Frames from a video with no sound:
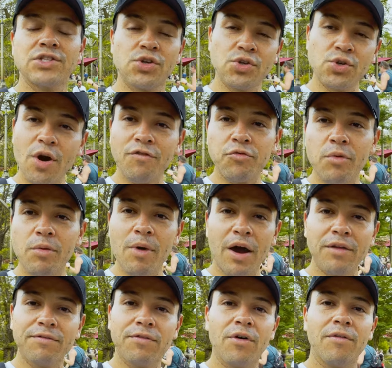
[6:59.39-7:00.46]
So you do have to be
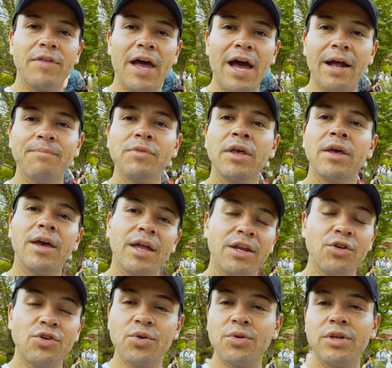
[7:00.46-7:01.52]
mindful of that, and
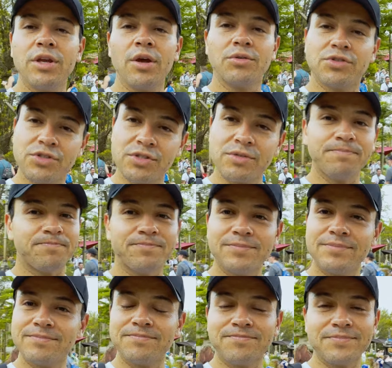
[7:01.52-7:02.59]
you do, you know, just
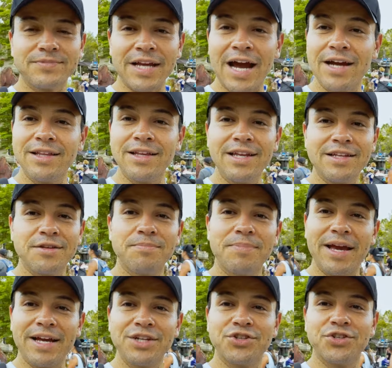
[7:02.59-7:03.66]
kind of need to
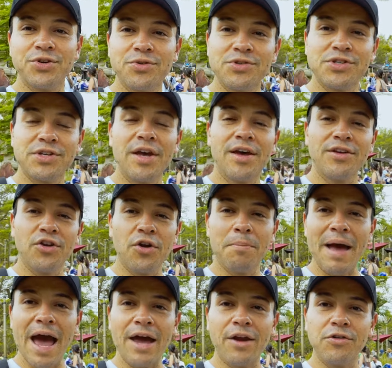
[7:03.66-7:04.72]
pick and choose your
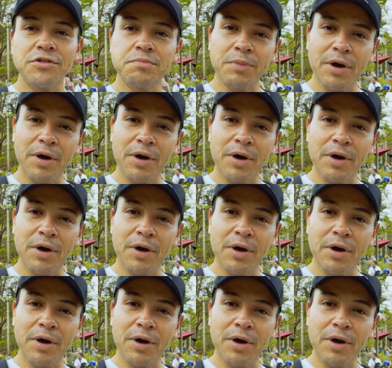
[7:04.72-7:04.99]
battles.